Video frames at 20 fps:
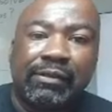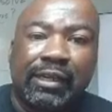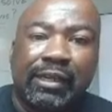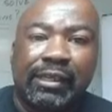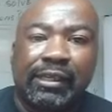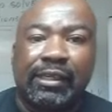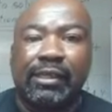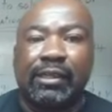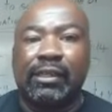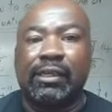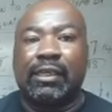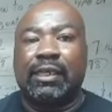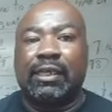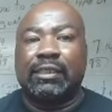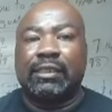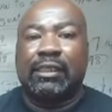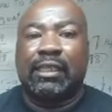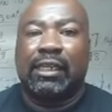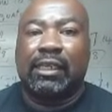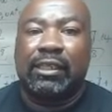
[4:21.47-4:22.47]
right here
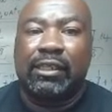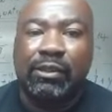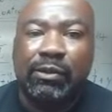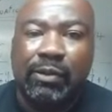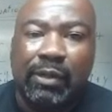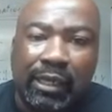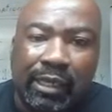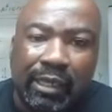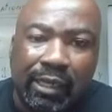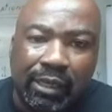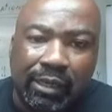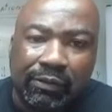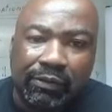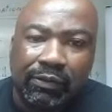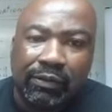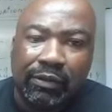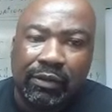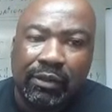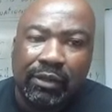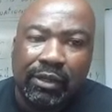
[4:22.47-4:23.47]
is like you have
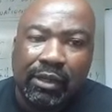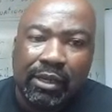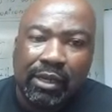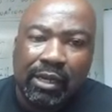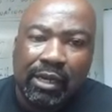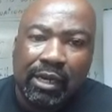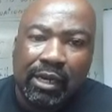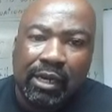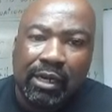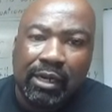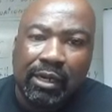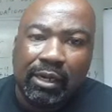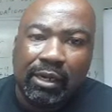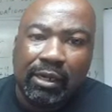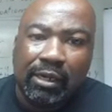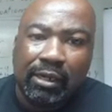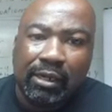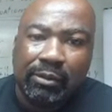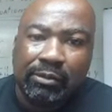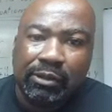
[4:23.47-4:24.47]

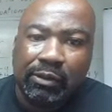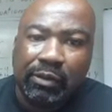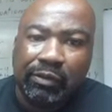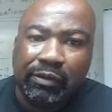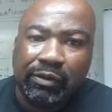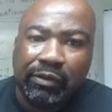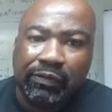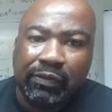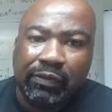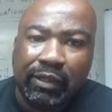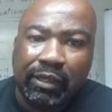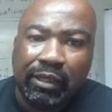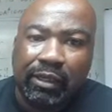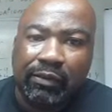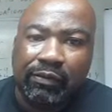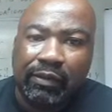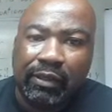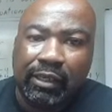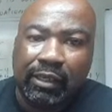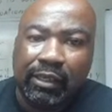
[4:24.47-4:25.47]
square root of
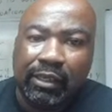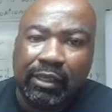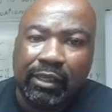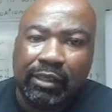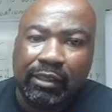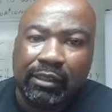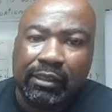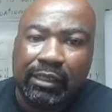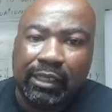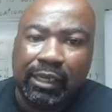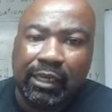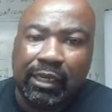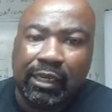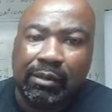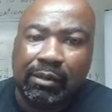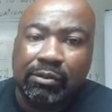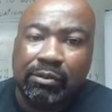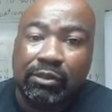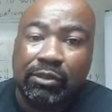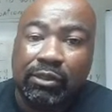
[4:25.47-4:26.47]
5 and
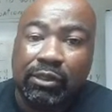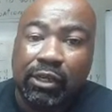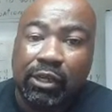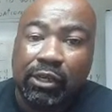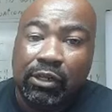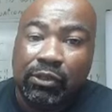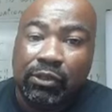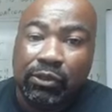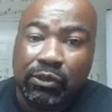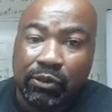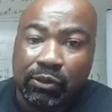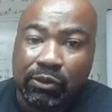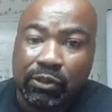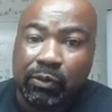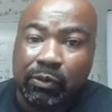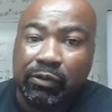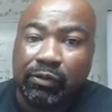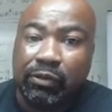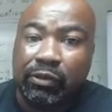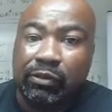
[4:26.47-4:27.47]
times 2
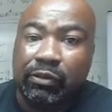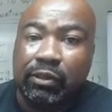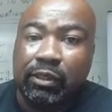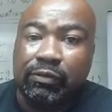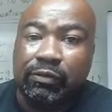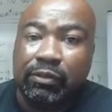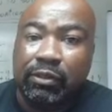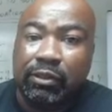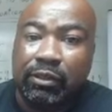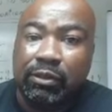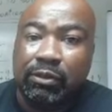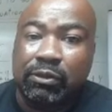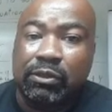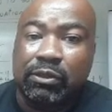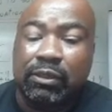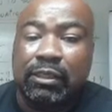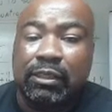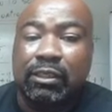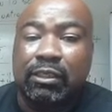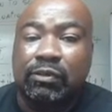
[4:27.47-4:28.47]
square root of 2.
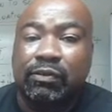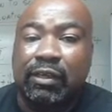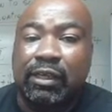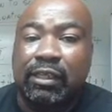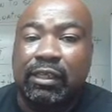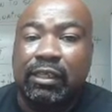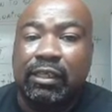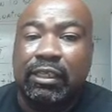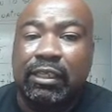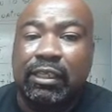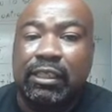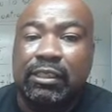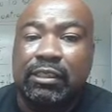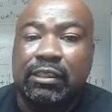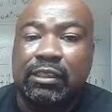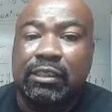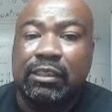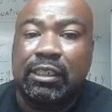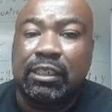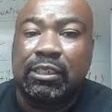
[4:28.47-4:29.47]
So this right here is
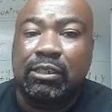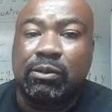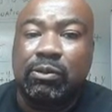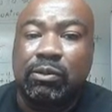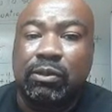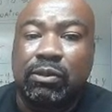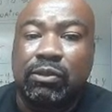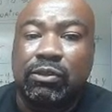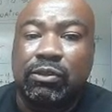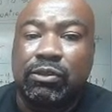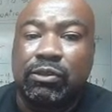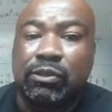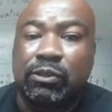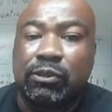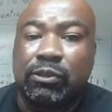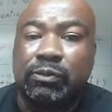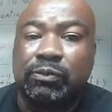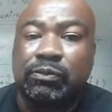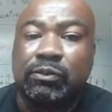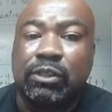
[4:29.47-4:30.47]
just equal
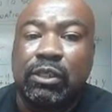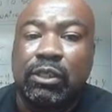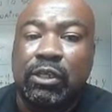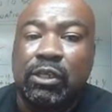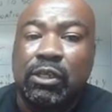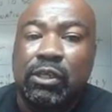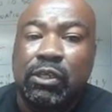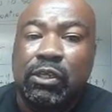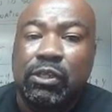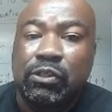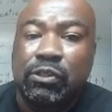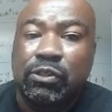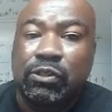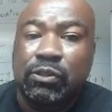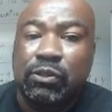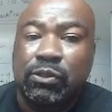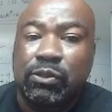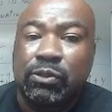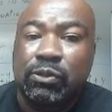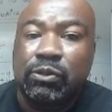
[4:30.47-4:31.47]
to
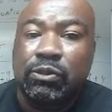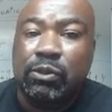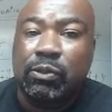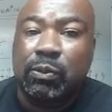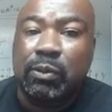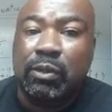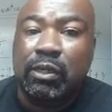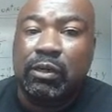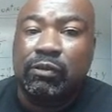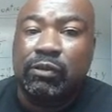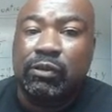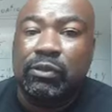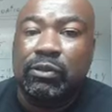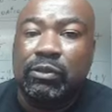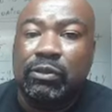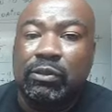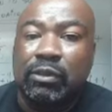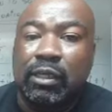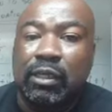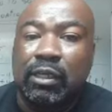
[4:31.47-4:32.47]
2 square
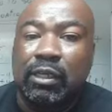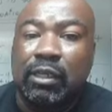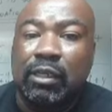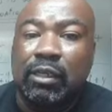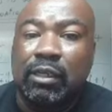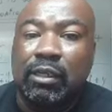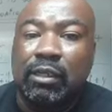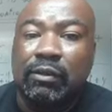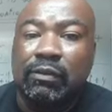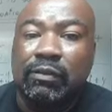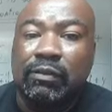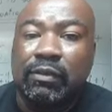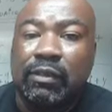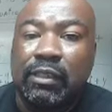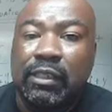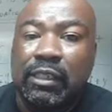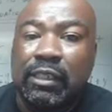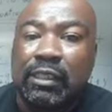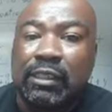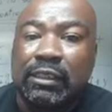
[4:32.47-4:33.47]
root of
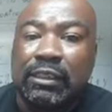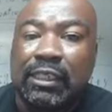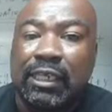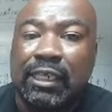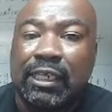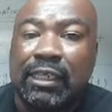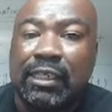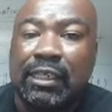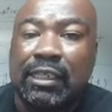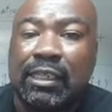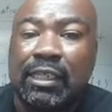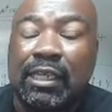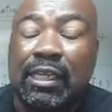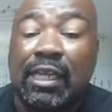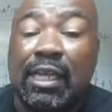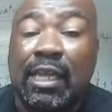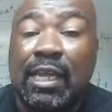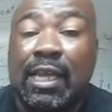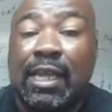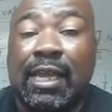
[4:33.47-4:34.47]
10.
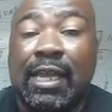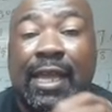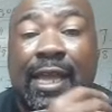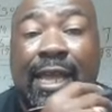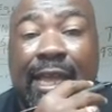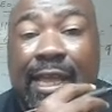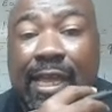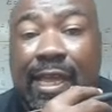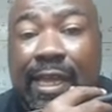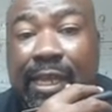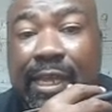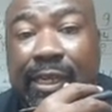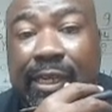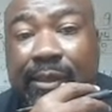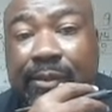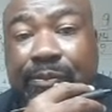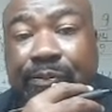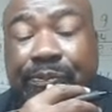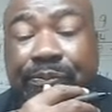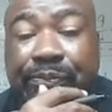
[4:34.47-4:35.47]

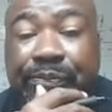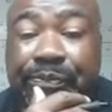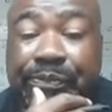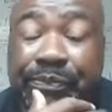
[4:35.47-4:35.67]
And